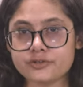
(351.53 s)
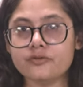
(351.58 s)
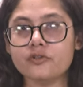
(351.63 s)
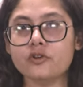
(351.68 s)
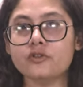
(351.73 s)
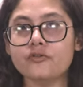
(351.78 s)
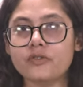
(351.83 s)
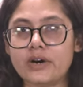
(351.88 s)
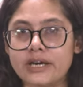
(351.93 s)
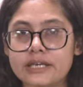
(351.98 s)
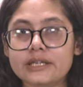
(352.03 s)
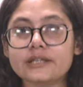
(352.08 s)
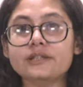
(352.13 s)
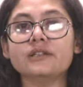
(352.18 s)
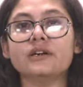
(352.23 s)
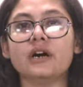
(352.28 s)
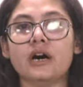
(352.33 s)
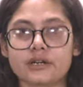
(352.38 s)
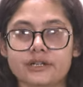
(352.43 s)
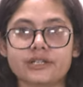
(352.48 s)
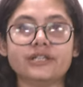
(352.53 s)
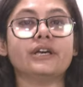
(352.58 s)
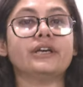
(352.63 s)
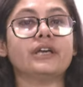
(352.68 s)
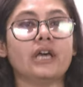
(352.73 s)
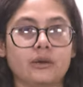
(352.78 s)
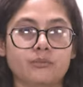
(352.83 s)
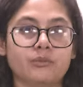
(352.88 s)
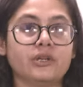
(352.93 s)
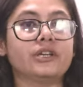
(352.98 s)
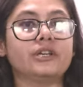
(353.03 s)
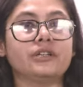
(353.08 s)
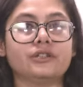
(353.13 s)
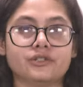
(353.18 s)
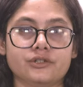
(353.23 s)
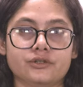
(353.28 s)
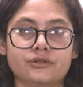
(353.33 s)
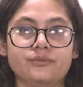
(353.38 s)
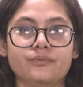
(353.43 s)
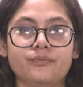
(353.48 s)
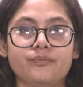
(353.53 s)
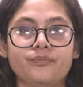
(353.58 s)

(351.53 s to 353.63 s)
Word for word: for filing the RTI application,